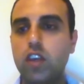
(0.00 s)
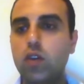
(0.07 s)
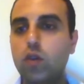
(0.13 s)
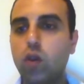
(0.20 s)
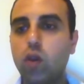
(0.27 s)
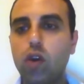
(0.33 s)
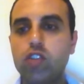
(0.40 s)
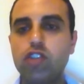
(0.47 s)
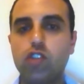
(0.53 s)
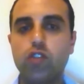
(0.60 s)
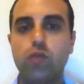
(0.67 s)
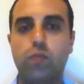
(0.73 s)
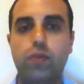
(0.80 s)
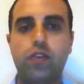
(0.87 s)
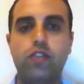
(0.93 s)

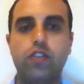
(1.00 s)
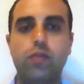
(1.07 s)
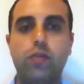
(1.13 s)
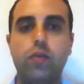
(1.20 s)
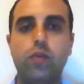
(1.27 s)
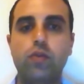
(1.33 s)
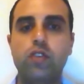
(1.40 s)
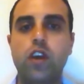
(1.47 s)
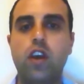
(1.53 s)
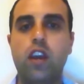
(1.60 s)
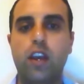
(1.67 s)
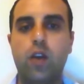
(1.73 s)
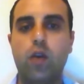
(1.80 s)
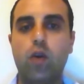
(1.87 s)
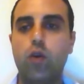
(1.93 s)
ecological principles
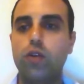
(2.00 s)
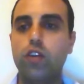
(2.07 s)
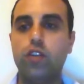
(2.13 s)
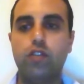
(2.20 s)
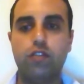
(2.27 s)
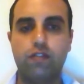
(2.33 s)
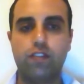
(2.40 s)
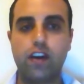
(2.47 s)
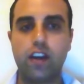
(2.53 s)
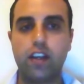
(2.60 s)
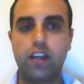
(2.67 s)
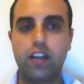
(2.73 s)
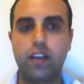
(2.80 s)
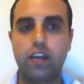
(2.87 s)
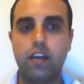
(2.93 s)
in order to
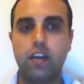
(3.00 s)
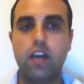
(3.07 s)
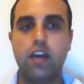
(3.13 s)
fight it.